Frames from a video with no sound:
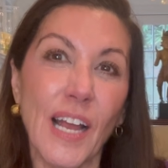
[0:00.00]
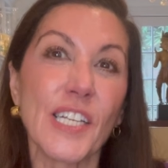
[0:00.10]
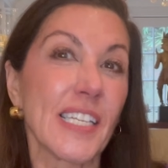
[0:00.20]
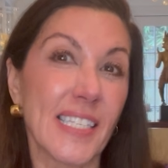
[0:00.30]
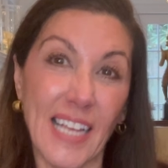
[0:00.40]

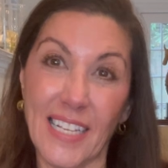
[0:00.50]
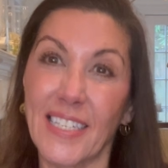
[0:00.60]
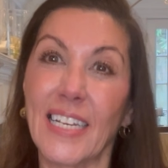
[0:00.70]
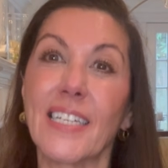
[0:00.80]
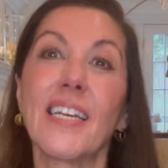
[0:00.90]

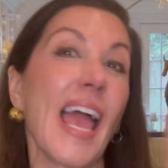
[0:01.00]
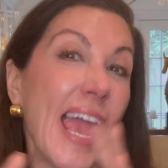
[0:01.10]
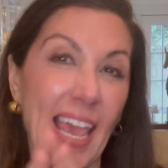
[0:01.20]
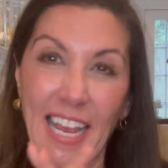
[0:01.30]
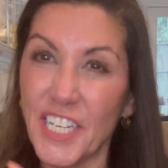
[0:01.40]
discussing
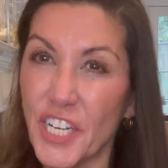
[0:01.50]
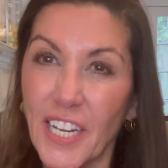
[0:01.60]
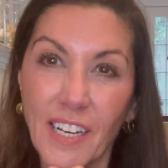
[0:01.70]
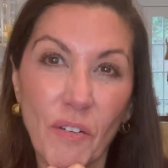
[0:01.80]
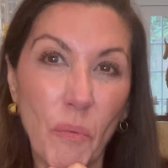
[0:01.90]

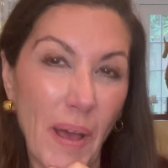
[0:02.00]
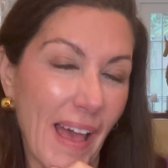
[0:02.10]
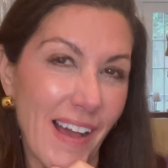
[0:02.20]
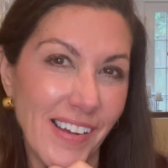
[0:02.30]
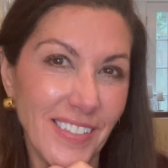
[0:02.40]
aging
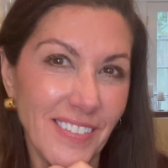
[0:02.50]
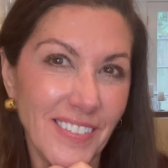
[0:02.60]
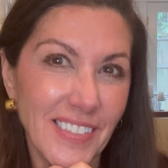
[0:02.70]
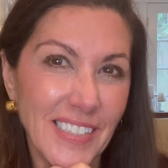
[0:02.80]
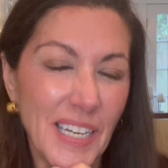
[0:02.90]
well,
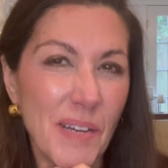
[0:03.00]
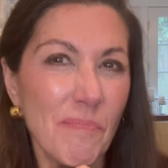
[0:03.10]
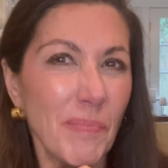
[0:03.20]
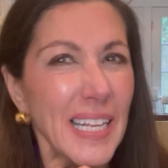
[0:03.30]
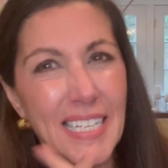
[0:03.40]

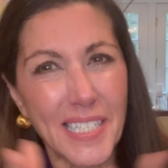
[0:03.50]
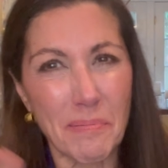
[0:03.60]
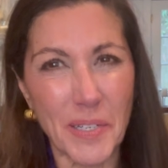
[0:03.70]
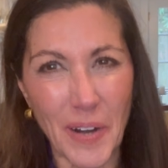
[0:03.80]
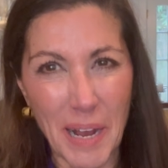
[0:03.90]
please
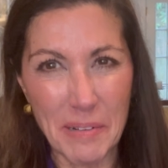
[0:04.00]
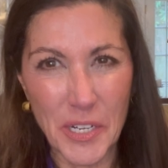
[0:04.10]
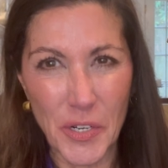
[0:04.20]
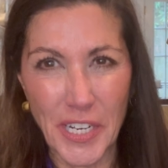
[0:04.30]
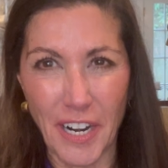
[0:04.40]
subscribe and
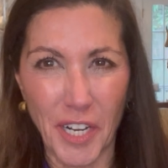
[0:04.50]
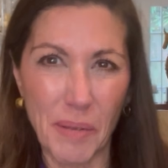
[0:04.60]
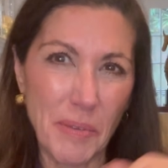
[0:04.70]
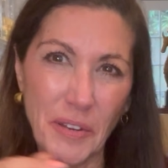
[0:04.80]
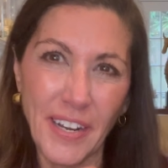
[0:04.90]
join our
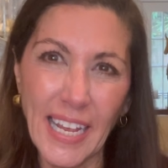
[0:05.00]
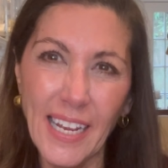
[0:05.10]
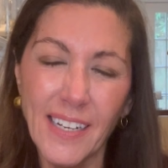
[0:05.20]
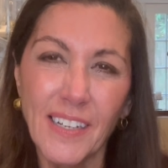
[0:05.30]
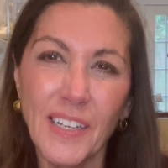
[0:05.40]

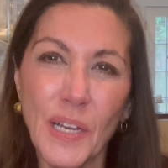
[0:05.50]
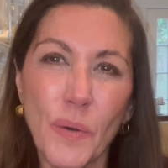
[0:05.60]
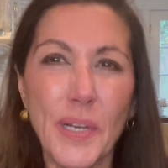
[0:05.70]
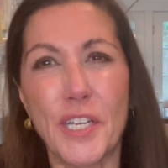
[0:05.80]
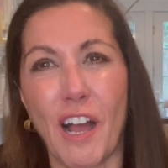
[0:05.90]
community.
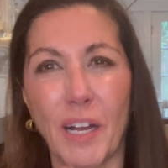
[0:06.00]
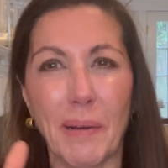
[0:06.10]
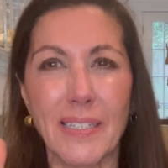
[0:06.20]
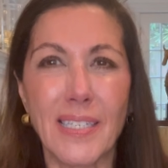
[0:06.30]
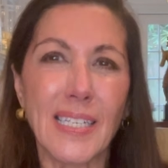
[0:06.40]
We talk
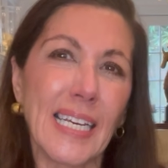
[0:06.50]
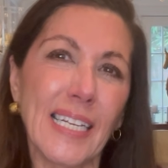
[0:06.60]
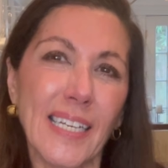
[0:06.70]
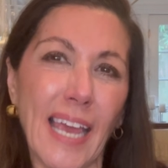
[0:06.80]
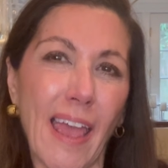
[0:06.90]
about
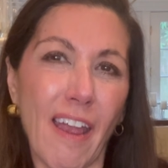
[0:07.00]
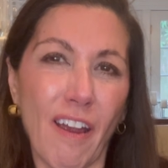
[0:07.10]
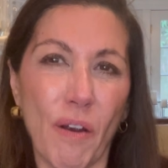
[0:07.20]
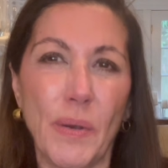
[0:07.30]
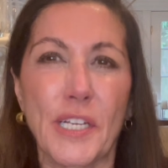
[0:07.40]

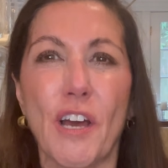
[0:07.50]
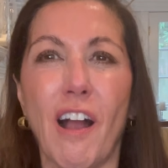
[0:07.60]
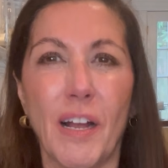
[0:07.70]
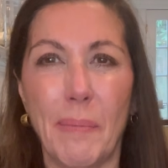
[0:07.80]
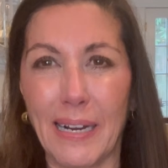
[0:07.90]
skincare, we
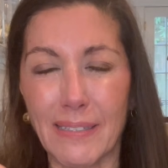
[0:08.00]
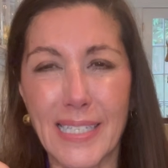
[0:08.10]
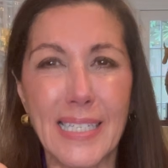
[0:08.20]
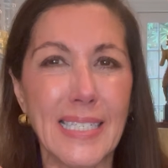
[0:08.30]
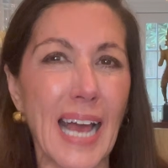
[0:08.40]
talk about
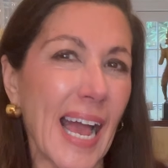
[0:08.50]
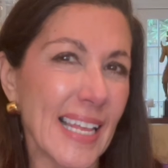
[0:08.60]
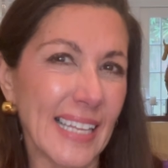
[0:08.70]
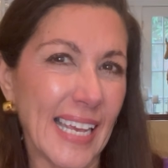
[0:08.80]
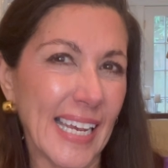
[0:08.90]

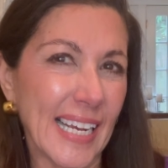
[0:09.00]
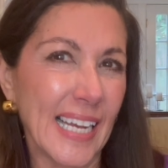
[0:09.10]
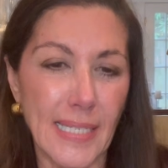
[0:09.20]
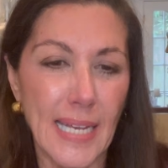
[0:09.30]
styling,